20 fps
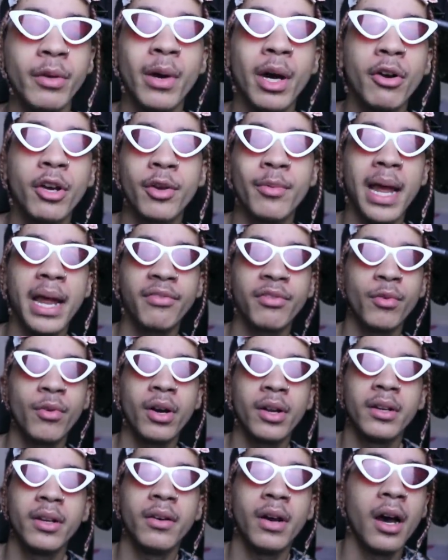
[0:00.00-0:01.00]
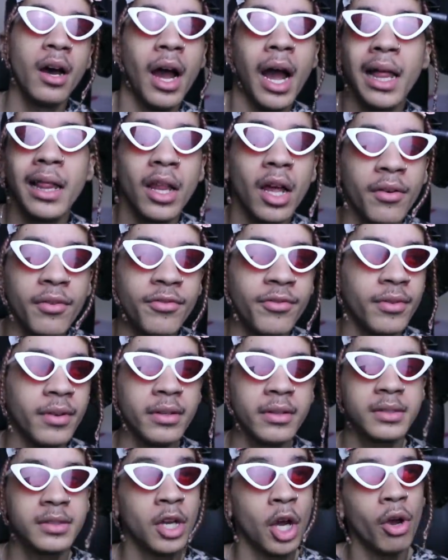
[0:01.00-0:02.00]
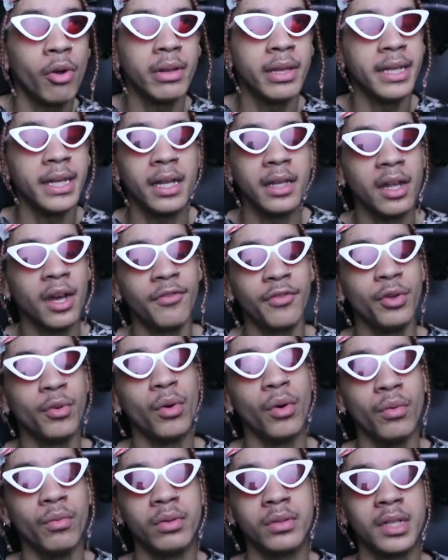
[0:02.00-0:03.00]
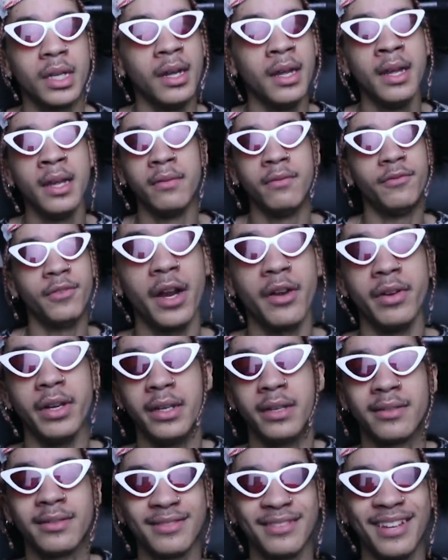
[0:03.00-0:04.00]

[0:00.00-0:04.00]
we welcome everyone. I love you all. Very.